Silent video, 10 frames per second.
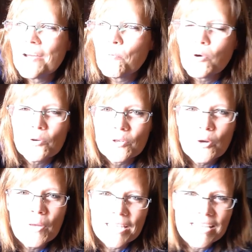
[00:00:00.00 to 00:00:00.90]
We're
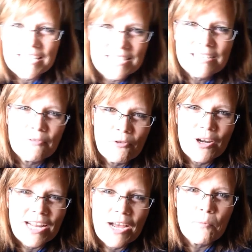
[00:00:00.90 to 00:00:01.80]
doing things
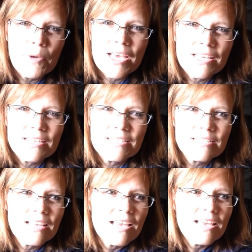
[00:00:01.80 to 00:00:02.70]
different now
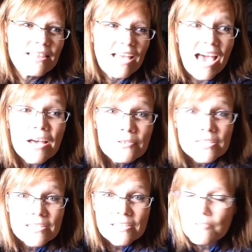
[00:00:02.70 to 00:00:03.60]
because the house is